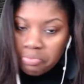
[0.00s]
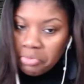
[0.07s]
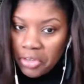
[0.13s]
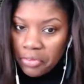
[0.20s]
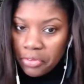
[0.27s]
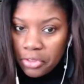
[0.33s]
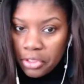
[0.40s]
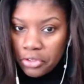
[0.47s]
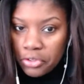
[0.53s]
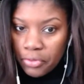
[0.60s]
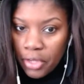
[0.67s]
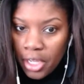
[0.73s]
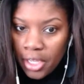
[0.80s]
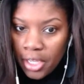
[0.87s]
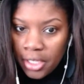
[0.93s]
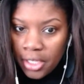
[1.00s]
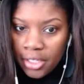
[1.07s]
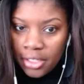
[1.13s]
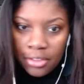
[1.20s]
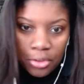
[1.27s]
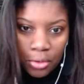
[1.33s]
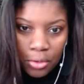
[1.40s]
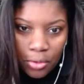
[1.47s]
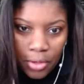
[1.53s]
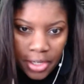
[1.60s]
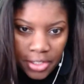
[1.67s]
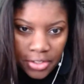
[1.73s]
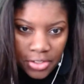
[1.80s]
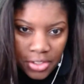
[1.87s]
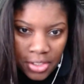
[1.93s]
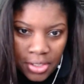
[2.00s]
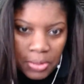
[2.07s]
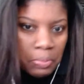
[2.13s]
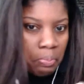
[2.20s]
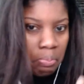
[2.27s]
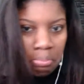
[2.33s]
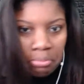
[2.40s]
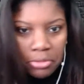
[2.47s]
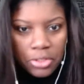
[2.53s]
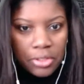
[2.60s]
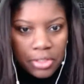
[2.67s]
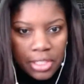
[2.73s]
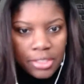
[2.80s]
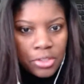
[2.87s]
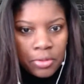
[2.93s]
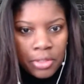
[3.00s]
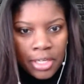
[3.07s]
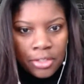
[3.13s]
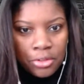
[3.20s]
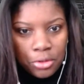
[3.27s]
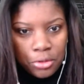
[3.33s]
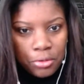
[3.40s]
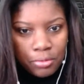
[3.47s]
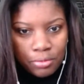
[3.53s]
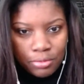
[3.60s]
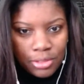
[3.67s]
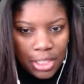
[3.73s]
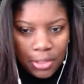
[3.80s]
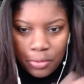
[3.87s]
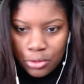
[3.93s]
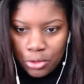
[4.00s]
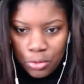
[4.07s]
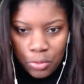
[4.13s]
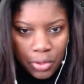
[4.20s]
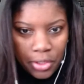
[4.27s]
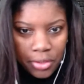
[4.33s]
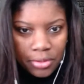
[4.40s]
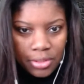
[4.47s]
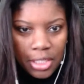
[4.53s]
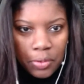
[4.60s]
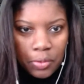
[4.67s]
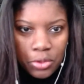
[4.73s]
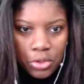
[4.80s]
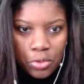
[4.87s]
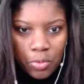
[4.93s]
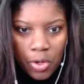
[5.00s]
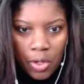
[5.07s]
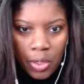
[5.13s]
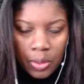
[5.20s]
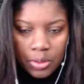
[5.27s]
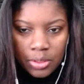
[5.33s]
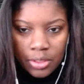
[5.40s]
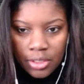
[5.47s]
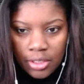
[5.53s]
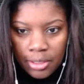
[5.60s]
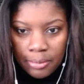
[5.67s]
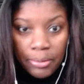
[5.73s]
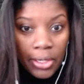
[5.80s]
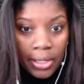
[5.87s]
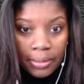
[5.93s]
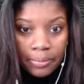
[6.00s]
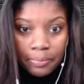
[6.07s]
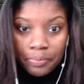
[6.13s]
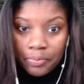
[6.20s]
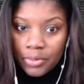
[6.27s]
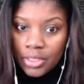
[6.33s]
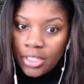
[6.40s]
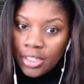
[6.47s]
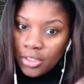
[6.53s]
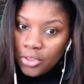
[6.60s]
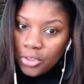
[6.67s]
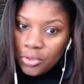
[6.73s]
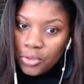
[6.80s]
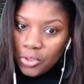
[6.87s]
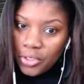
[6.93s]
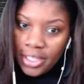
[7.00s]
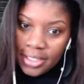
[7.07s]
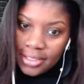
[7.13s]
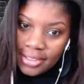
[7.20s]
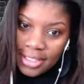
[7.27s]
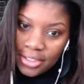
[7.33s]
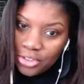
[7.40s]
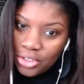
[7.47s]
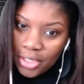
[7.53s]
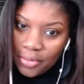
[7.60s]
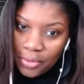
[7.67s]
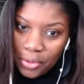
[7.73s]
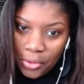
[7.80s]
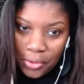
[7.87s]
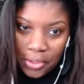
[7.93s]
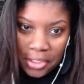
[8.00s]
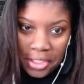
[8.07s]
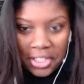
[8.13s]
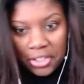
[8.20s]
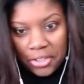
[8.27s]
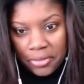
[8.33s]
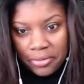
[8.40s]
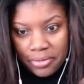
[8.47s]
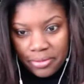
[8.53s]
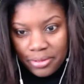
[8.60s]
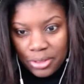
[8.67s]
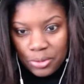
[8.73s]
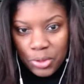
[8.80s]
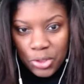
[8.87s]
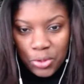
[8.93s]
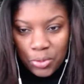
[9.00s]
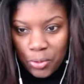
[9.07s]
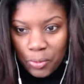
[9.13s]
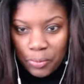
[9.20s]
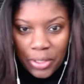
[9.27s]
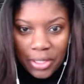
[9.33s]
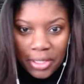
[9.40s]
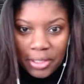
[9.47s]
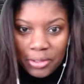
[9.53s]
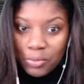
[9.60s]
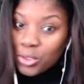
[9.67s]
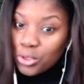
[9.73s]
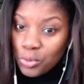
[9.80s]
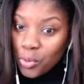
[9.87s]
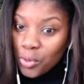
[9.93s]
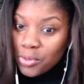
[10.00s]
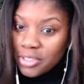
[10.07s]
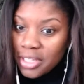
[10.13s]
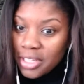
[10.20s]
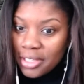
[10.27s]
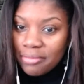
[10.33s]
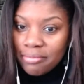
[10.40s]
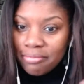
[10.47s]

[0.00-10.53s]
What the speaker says: Everything's fine. You're crazy. That's okay too. Take what you will, take what you want. But you can't say that you haven't heard it here, is what you won't be. It's what you won't say.